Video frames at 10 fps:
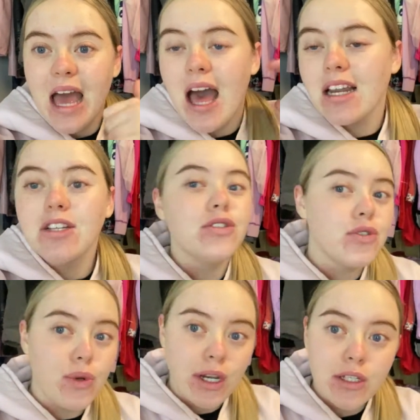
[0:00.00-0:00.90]
And it's
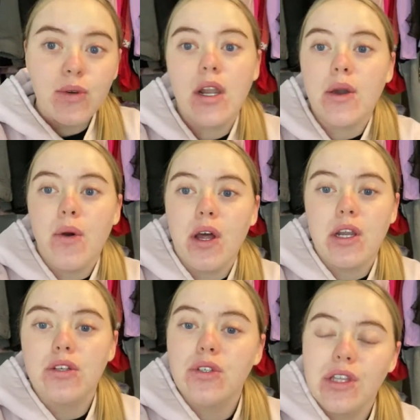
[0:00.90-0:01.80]
2021,
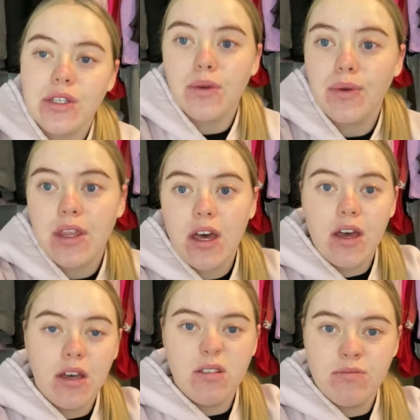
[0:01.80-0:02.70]
so this will be
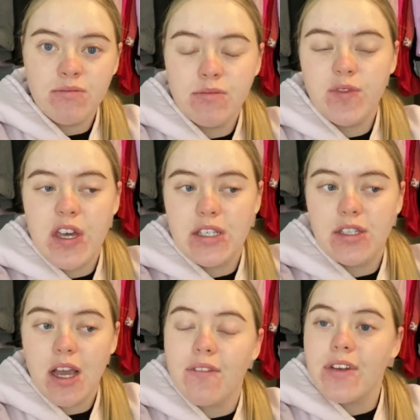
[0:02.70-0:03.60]
the first,
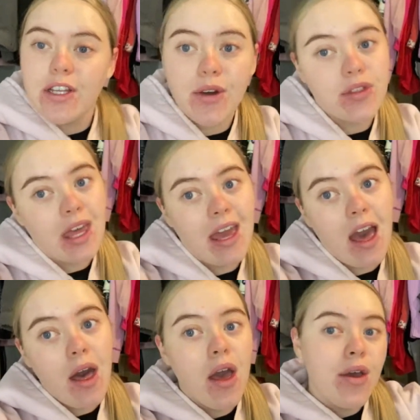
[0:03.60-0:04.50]
second video of the year.
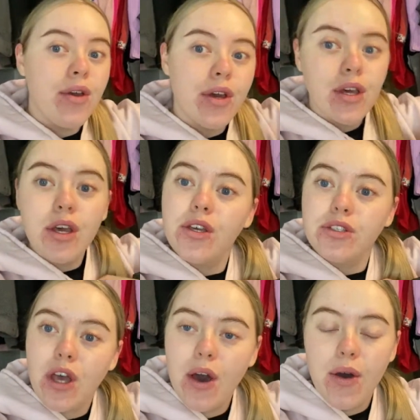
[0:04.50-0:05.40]

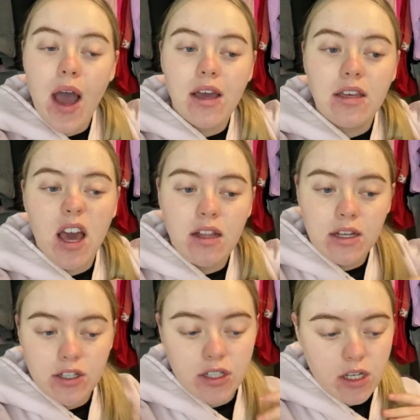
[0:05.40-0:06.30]
So yeah,
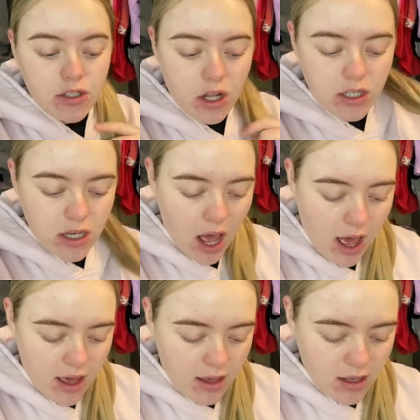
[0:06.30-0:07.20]
let's just get started.
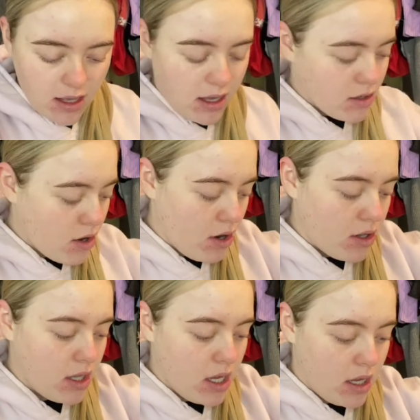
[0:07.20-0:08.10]
It is
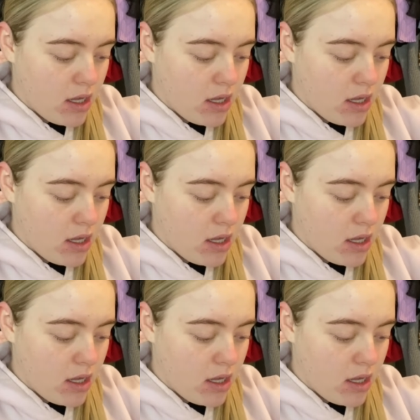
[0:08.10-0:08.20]
currently